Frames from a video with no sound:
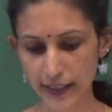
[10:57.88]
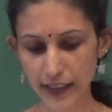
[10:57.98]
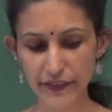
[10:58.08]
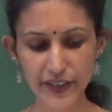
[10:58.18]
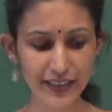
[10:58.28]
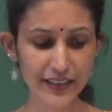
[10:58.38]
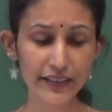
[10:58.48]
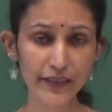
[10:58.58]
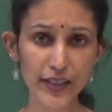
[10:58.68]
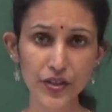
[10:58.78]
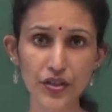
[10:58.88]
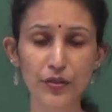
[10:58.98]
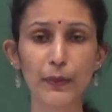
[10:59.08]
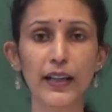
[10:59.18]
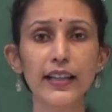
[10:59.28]
If there is a religious
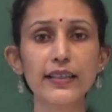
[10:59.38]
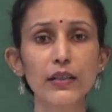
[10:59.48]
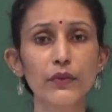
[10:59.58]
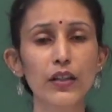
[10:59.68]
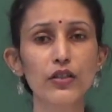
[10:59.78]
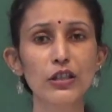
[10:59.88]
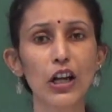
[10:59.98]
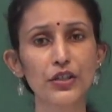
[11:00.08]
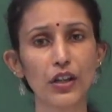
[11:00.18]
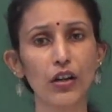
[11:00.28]
place, if there is a lot